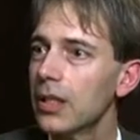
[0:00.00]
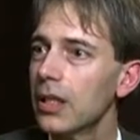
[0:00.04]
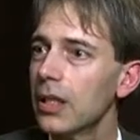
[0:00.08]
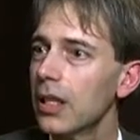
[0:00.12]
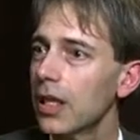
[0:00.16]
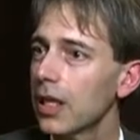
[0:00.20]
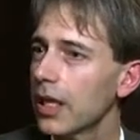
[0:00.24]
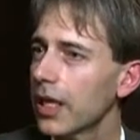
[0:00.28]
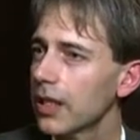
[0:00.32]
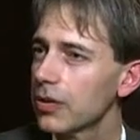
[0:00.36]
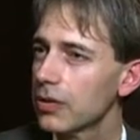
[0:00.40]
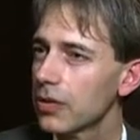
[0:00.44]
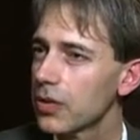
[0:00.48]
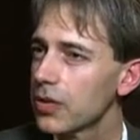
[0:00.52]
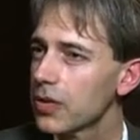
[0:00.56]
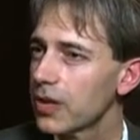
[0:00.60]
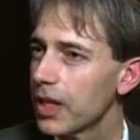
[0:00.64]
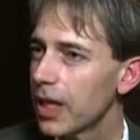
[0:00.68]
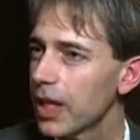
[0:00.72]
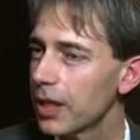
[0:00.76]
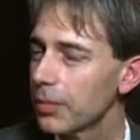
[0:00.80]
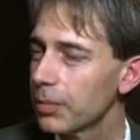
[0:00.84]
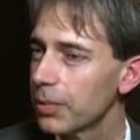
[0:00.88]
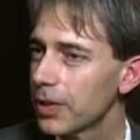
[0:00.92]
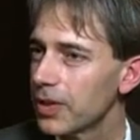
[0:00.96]

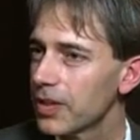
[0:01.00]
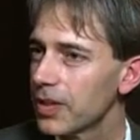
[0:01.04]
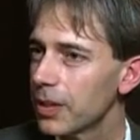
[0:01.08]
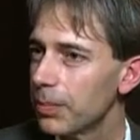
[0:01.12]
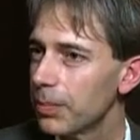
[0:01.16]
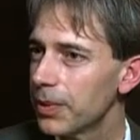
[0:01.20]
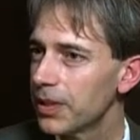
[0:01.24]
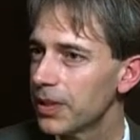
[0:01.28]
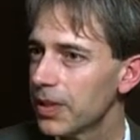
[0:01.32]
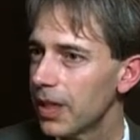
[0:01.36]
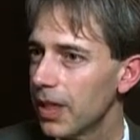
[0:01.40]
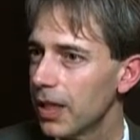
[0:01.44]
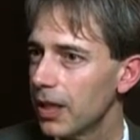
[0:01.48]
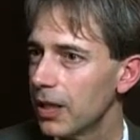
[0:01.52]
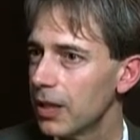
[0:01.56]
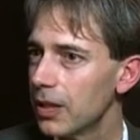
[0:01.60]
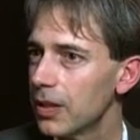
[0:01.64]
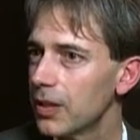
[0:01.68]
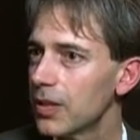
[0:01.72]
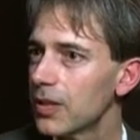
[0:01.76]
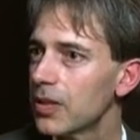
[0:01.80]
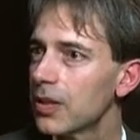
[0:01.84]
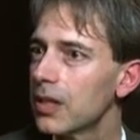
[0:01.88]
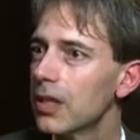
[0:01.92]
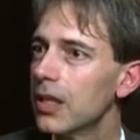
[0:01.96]
electrostatic
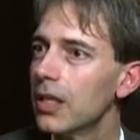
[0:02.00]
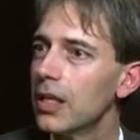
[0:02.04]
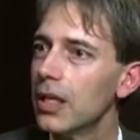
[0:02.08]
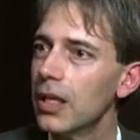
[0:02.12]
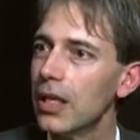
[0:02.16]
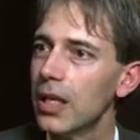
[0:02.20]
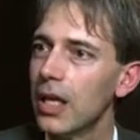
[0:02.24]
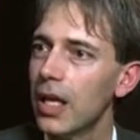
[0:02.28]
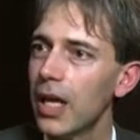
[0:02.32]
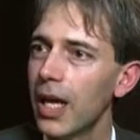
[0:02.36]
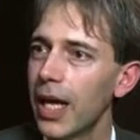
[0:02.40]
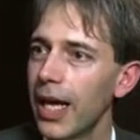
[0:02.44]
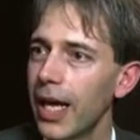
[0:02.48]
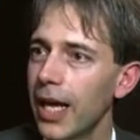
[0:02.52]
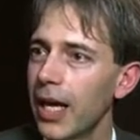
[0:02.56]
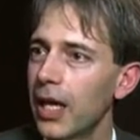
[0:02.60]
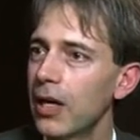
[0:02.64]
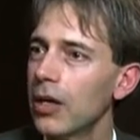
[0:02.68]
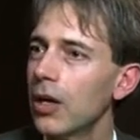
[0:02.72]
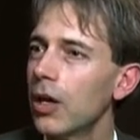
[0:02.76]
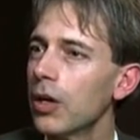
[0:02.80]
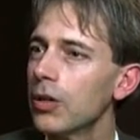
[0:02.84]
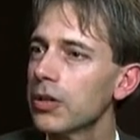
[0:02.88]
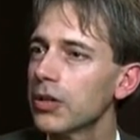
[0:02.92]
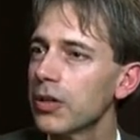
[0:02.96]
precipitators, and
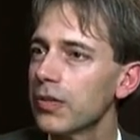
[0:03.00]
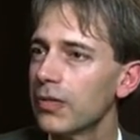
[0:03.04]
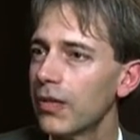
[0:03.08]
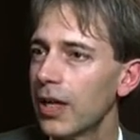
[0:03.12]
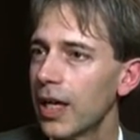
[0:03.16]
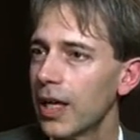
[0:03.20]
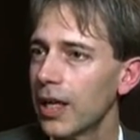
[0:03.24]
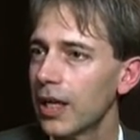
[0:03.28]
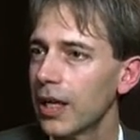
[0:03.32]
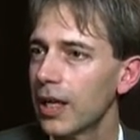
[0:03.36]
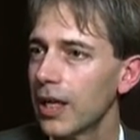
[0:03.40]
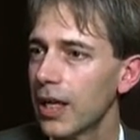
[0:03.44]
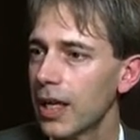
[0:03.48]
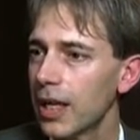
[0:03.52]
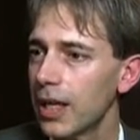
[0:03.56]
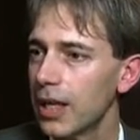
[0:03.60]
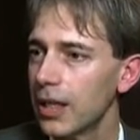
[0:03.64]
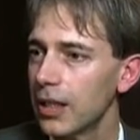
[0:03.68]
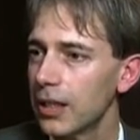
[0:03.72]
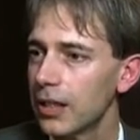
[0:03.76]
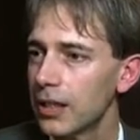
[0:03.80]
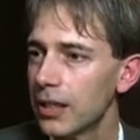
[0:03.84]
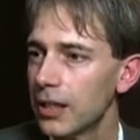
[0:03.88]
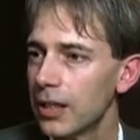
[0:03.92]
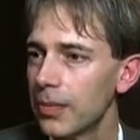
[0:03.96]
ultraviolet
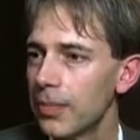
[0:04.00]
light.